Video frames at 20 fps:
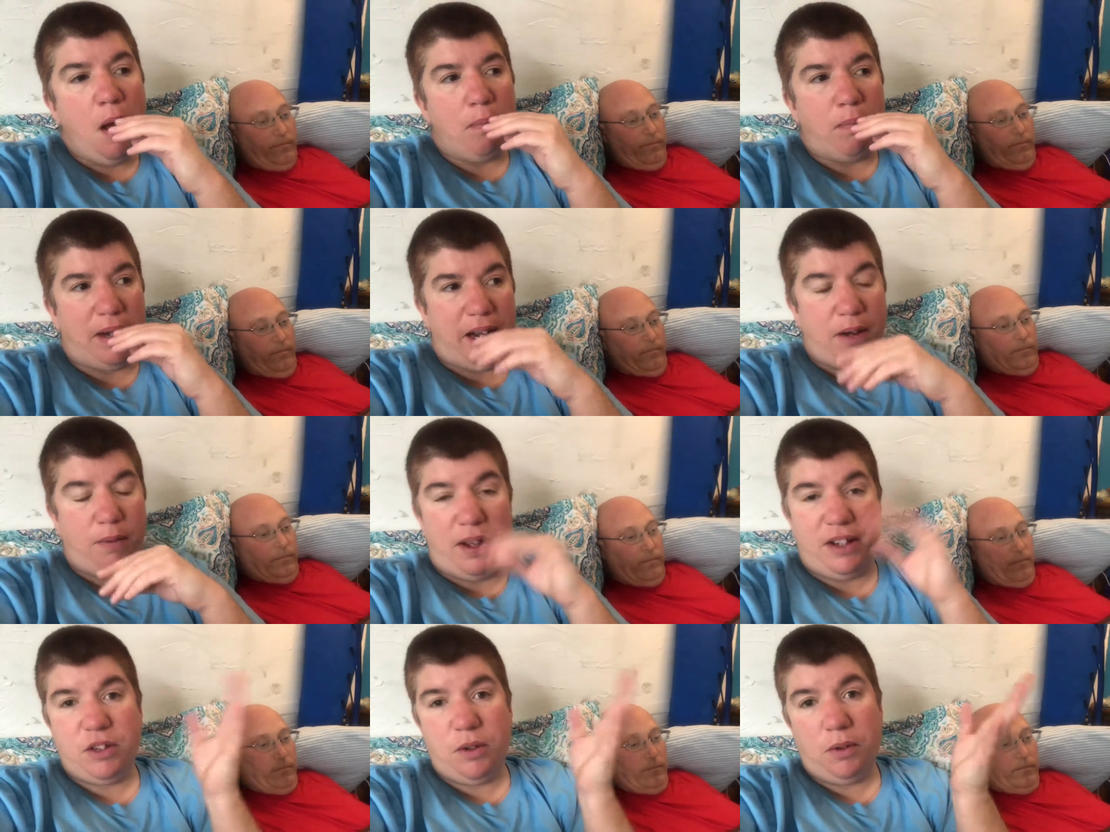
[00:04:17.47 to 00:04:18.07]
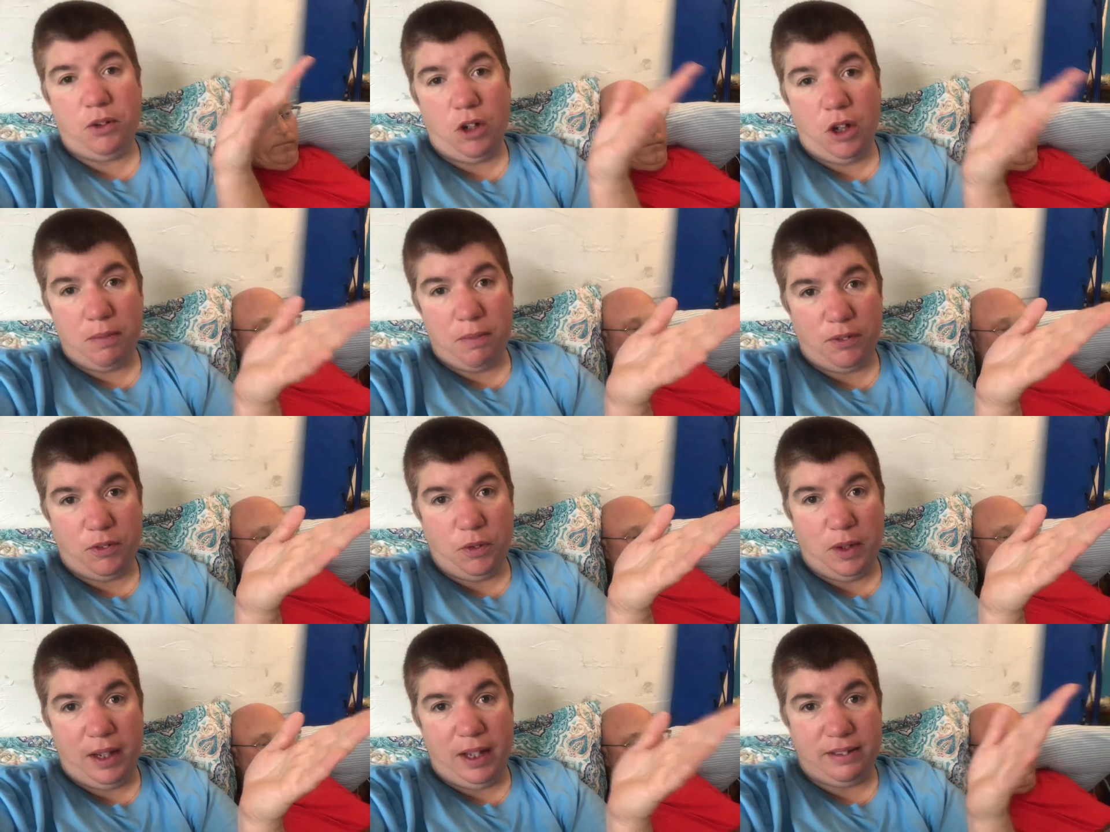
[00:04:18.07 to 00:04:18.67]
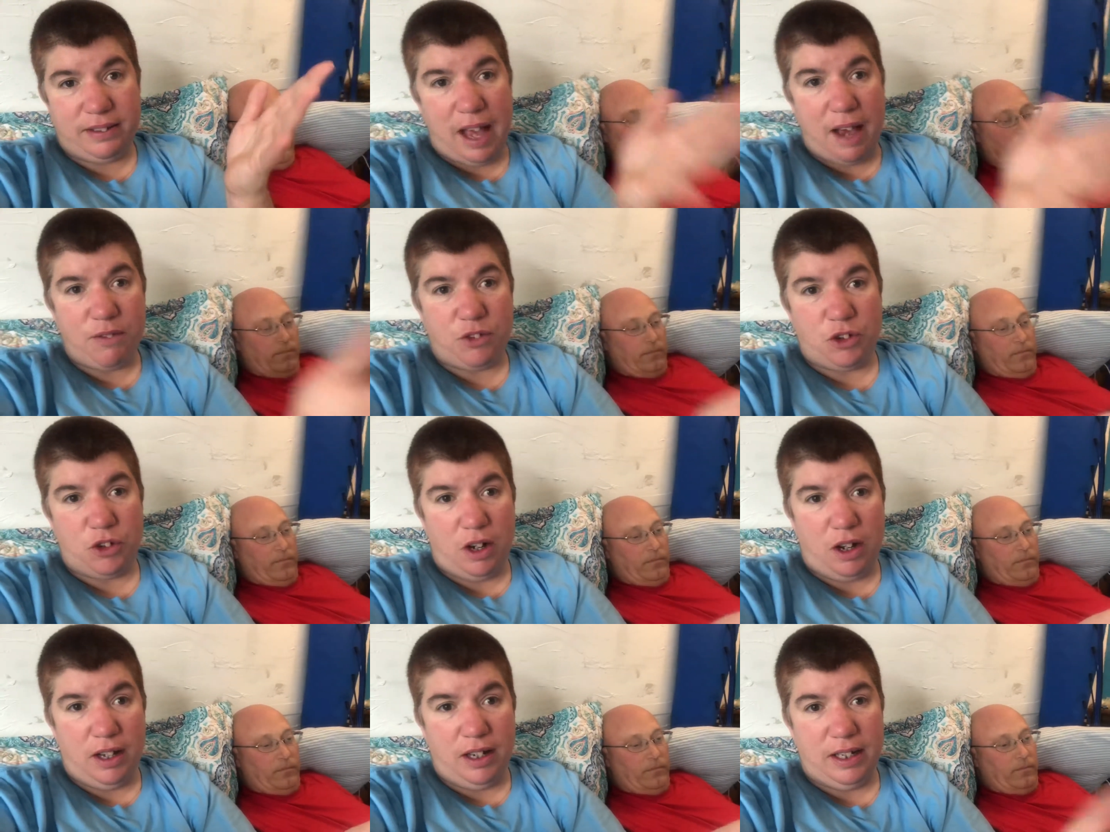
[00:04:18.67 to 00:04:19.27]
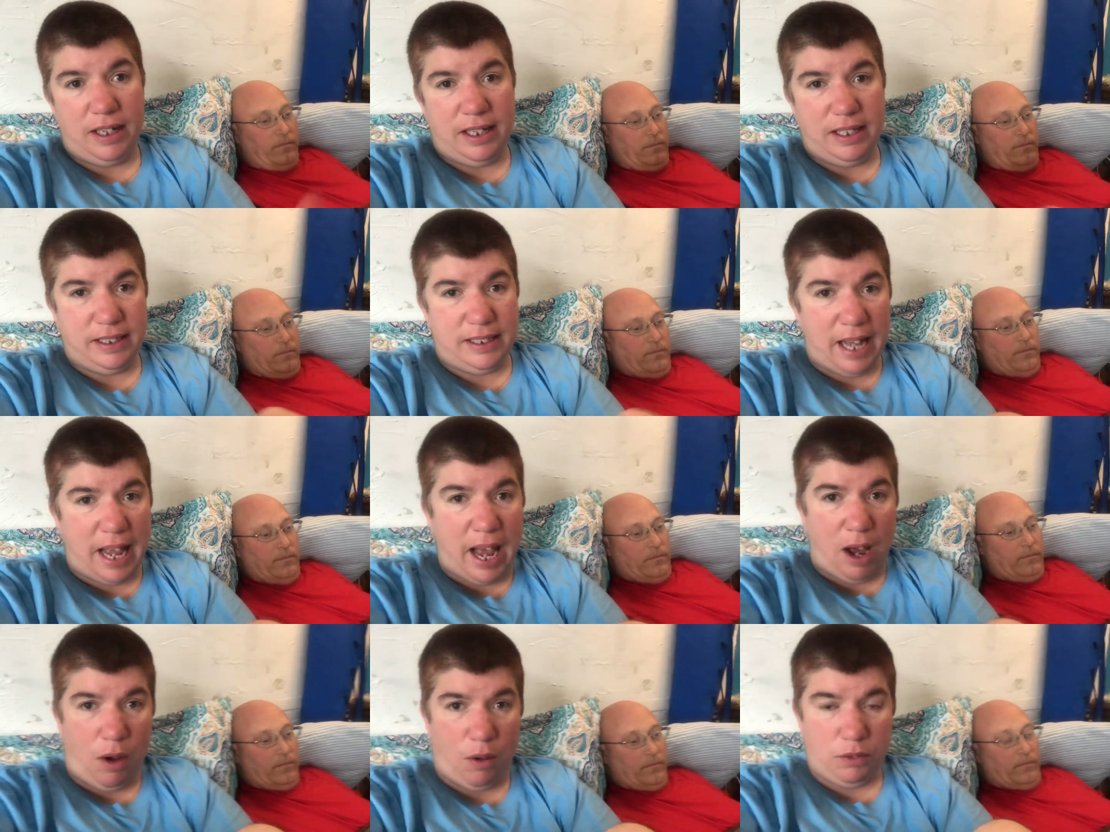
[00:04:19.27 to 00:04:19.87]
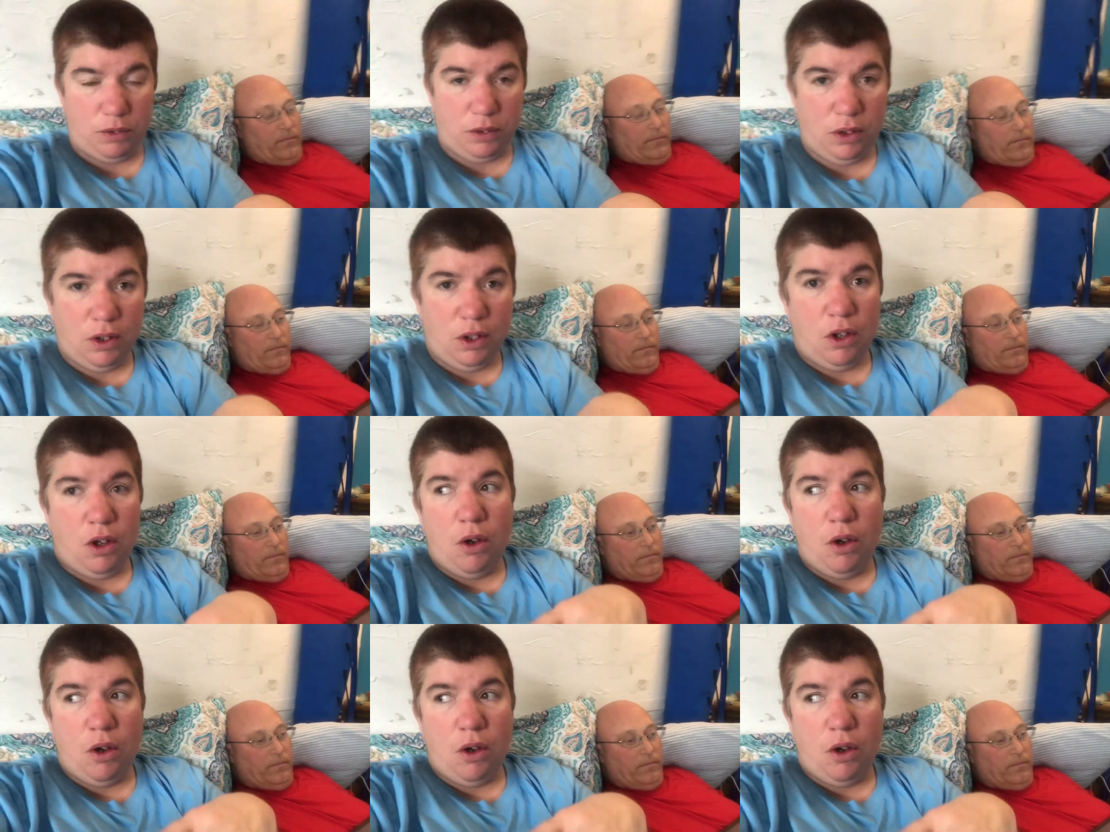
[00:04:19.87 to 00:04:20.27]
Speaker 1: But anyway, so we are talking about doing a scavenger hunt in town,